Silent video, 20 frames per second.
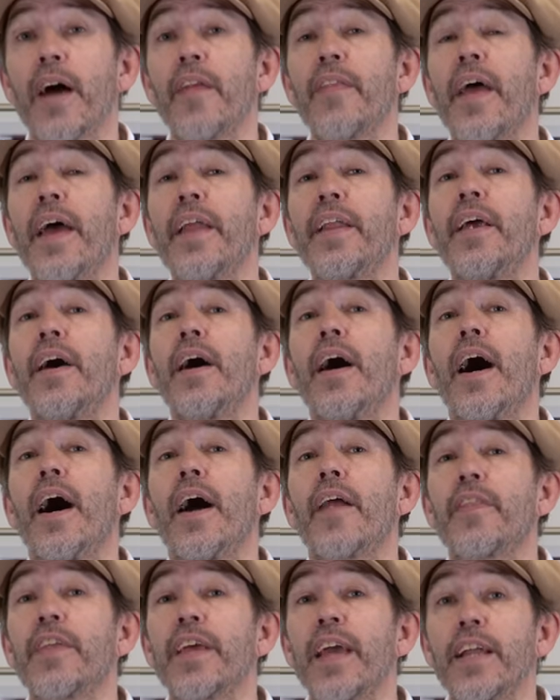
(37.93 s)
And then
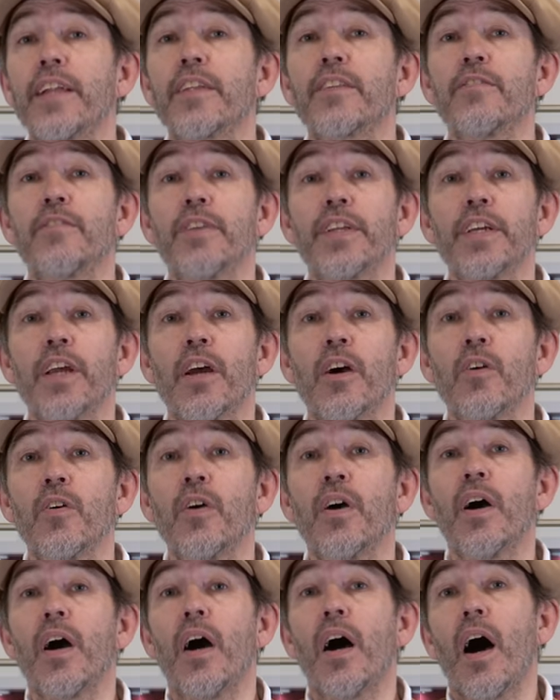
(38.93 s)
at the end of the video,
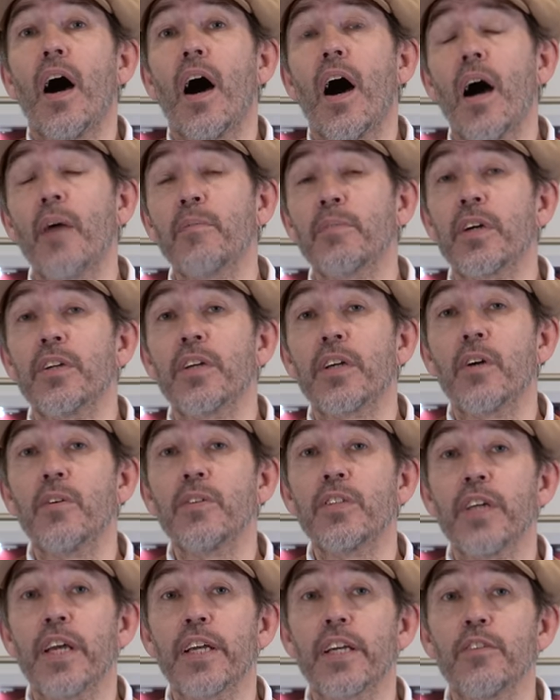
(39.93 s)
I'm going to go
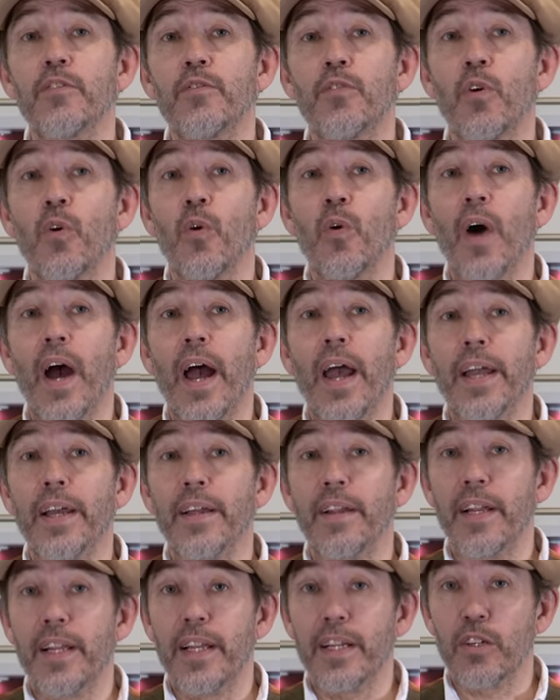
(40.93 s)
and take it for
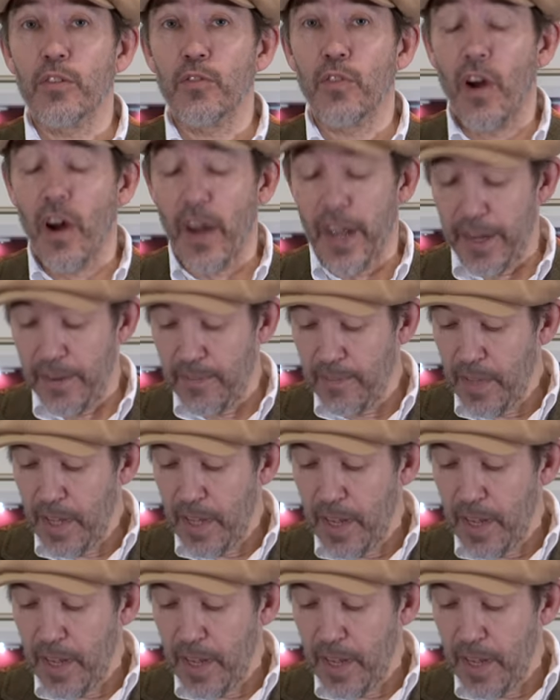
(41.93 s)
a little ride.